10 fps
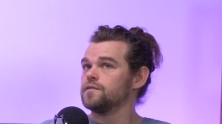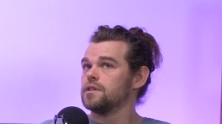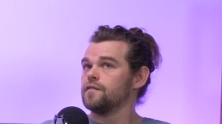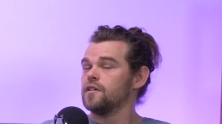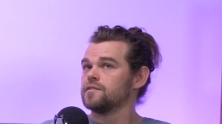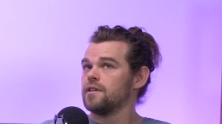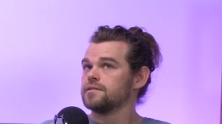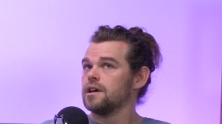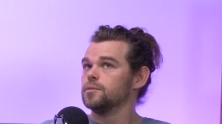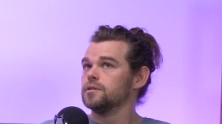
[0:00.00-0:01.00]
after that first
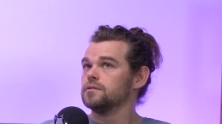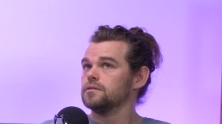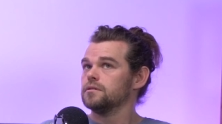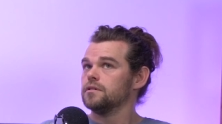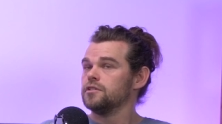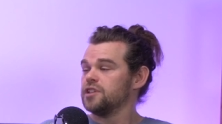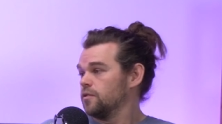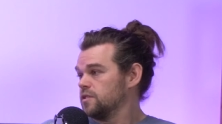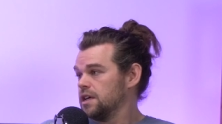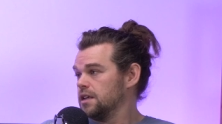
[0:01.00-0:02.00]
round table,
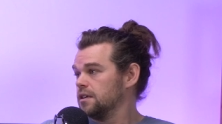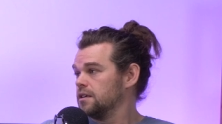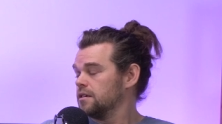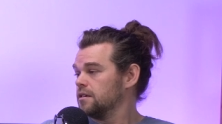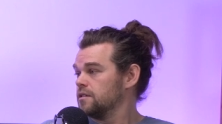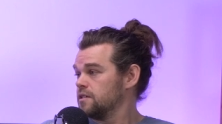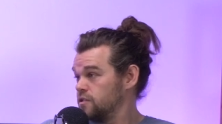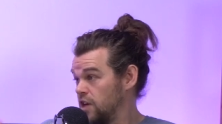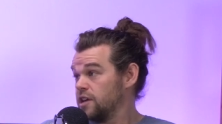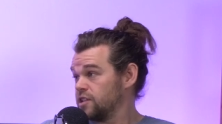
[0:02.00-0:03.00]
Geraldine
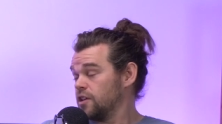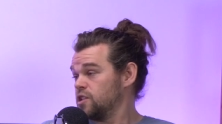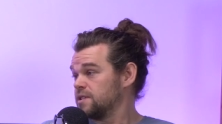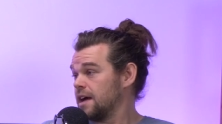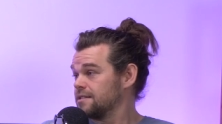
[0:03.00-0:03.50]
changed how she was